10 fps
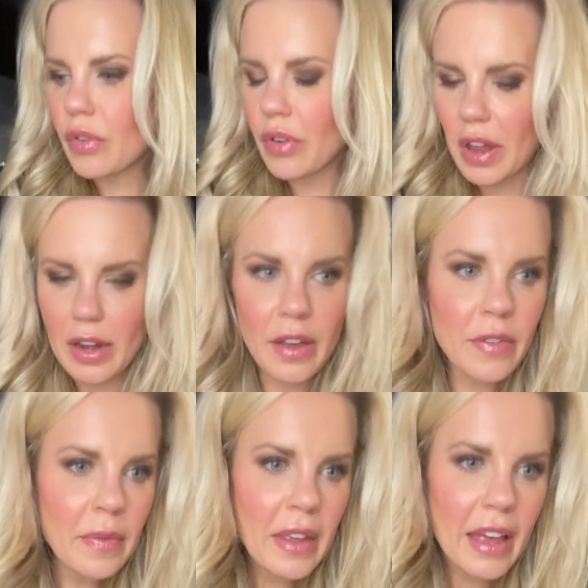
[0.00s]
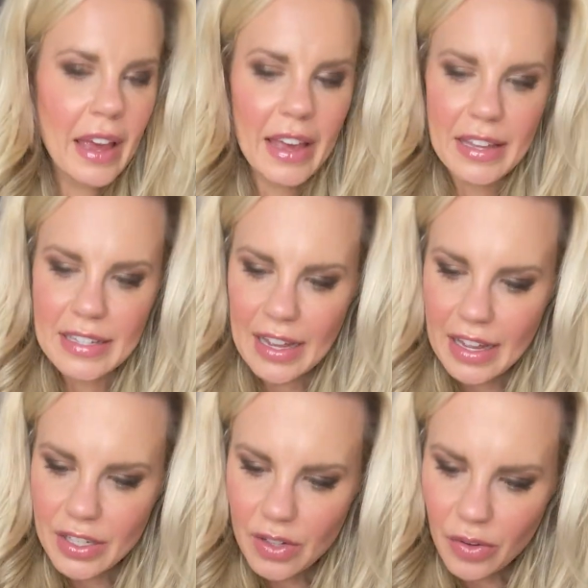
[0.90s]
creative
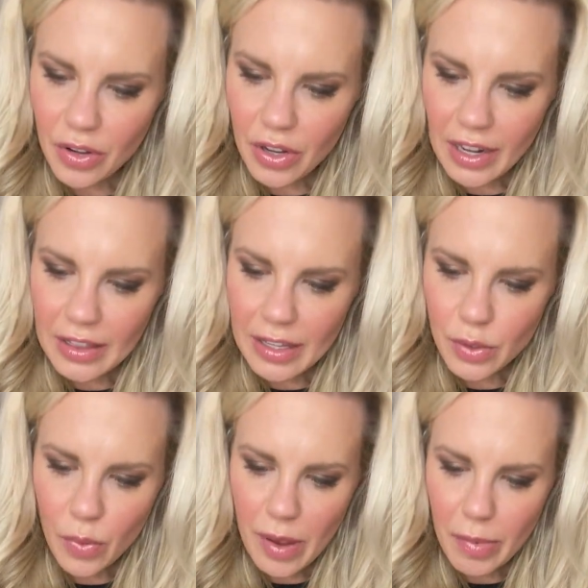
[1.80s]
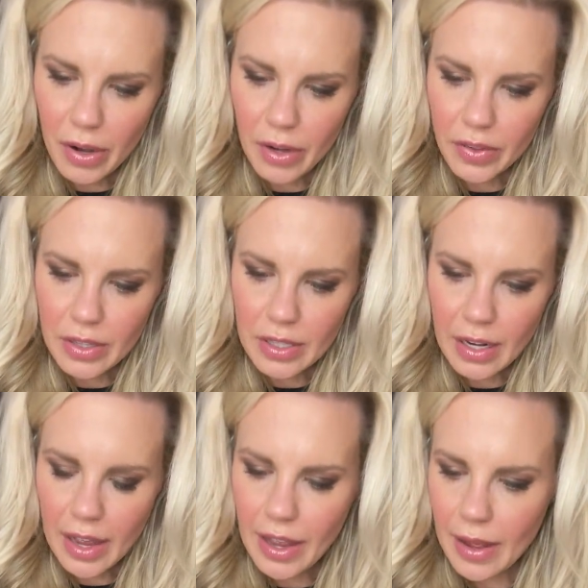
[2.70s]
and so good at this, way better at this than
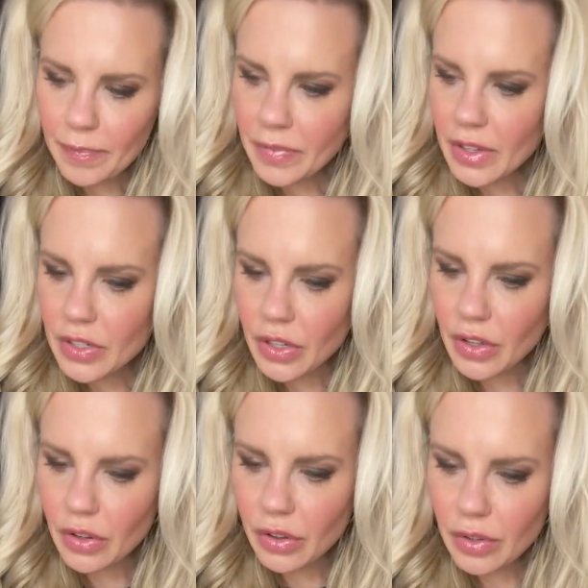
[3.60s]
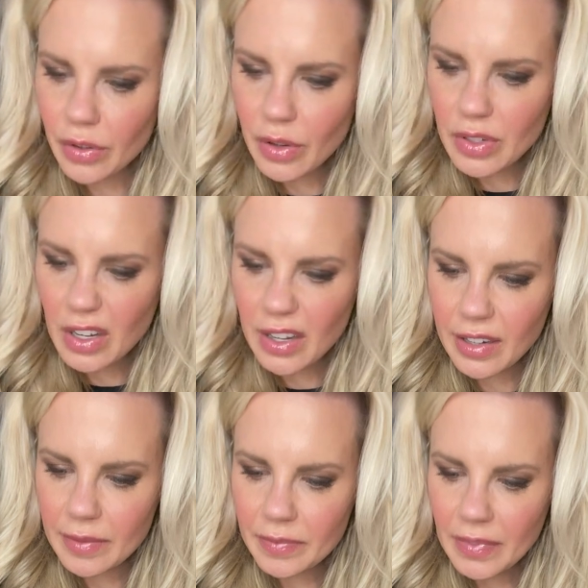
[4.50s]
I am. So you'll glue those
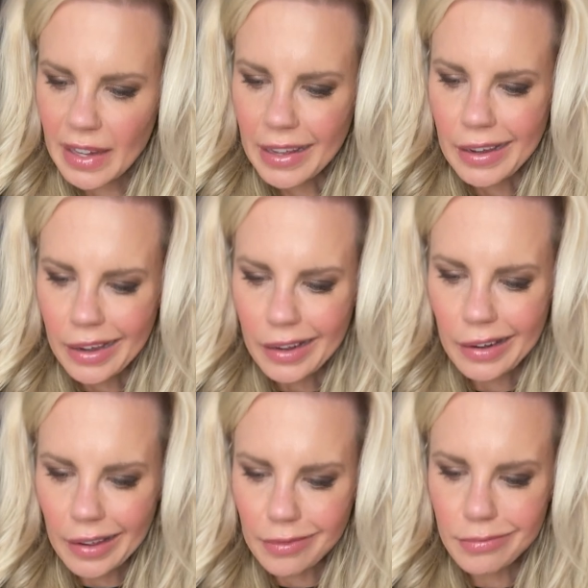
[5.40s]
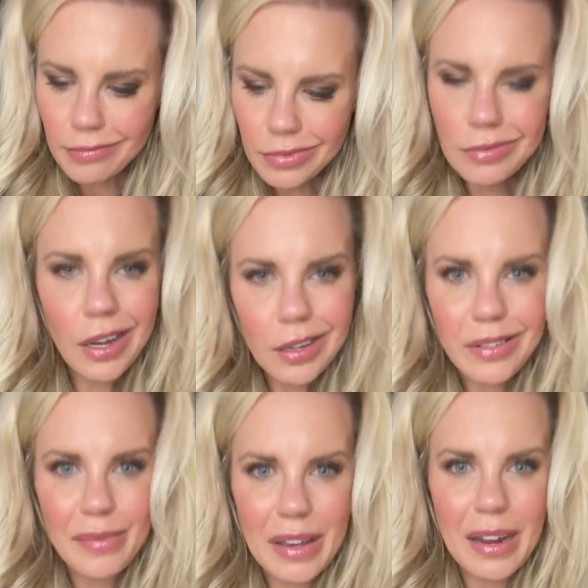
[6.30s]
on, and again, hot
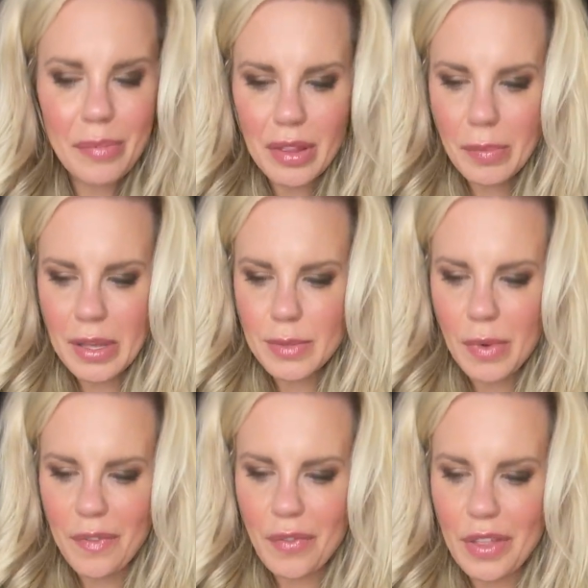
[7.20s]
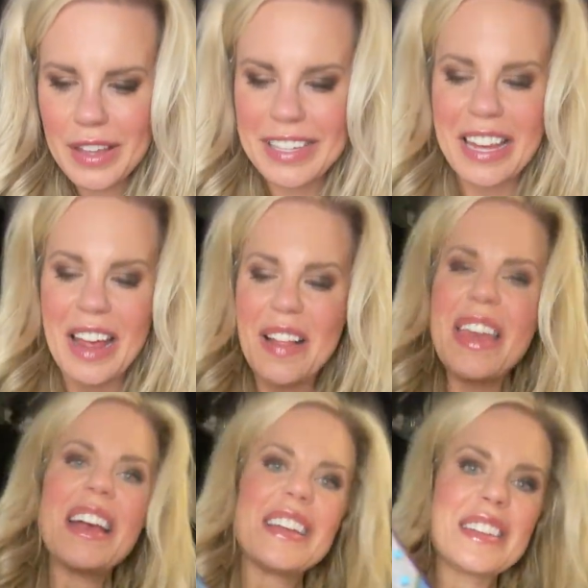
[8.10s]
glue may not be the best bet for this.
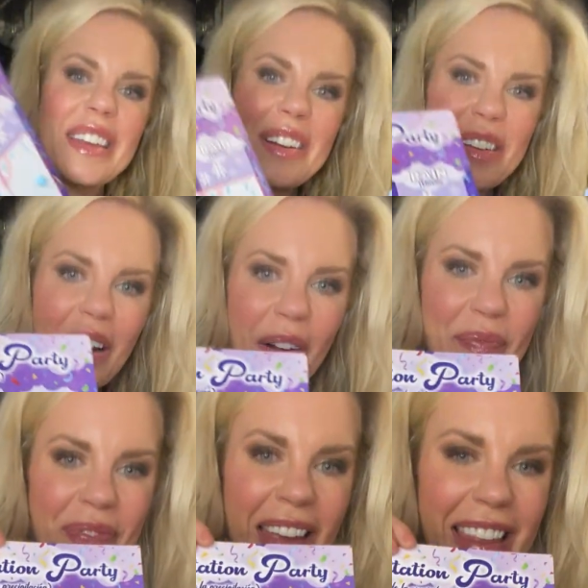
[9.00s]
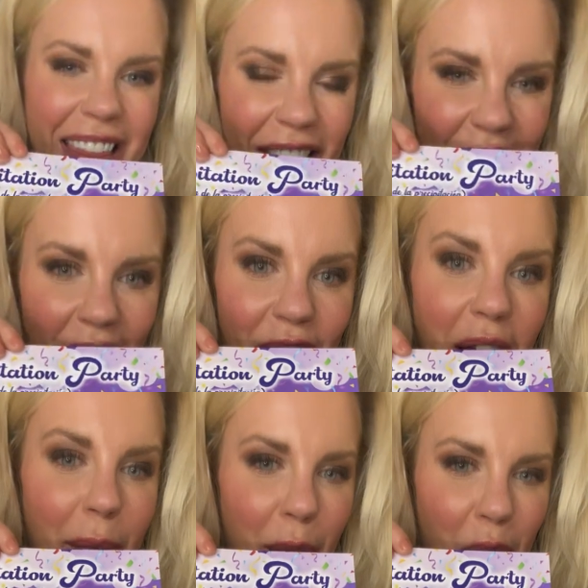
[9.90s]
So there you go. Then you'll have a
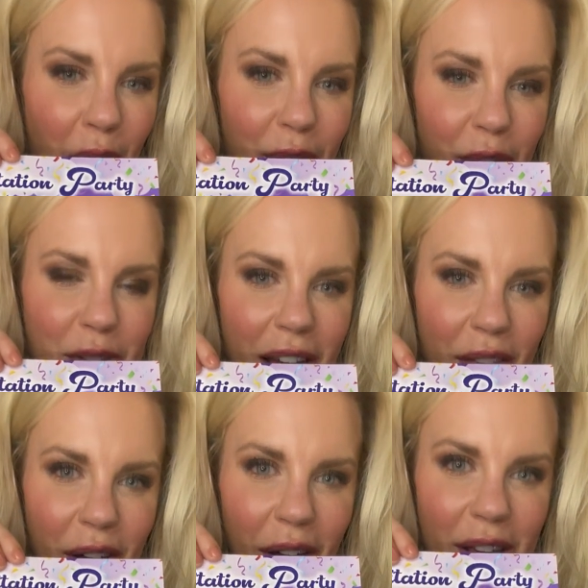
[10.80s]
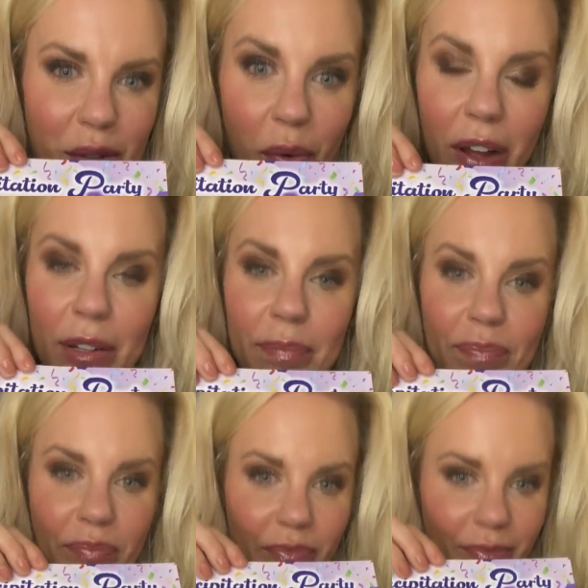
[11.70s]
couple more of those on there as well.
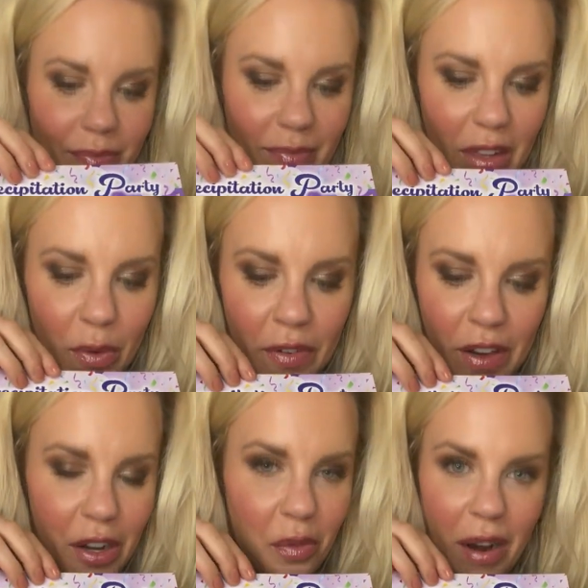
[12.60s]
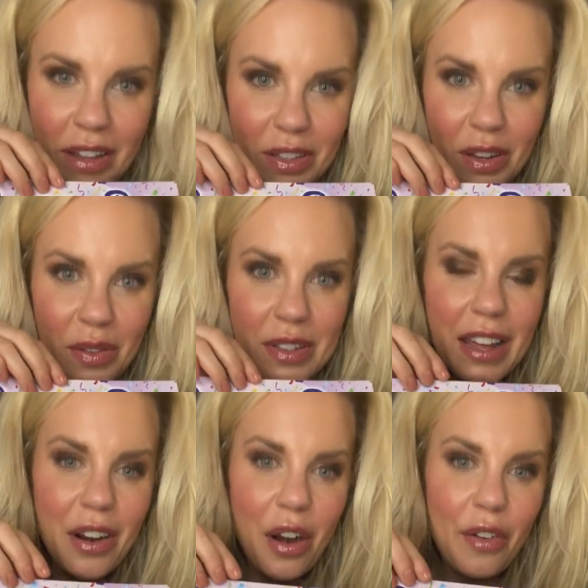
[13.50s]
We've got our rhinestones
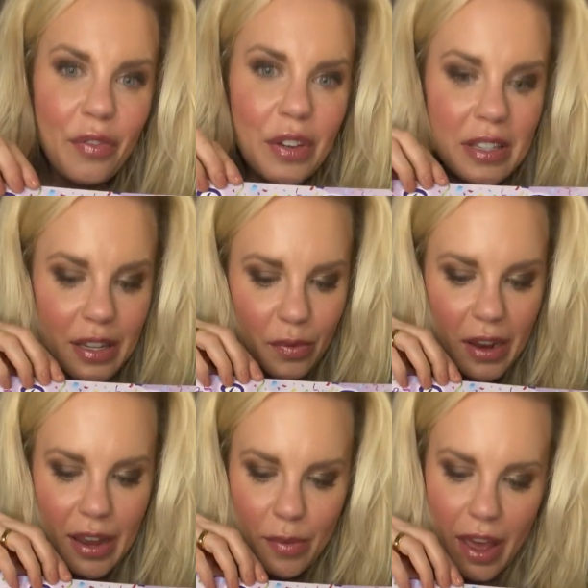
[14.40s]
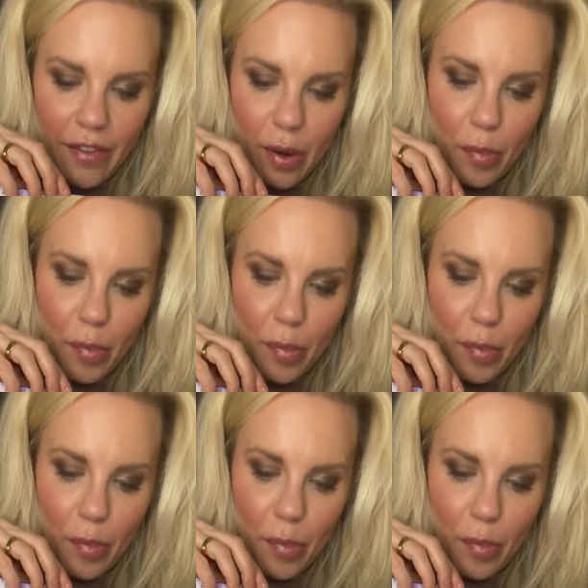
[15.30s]
that are our freezing rain. We have our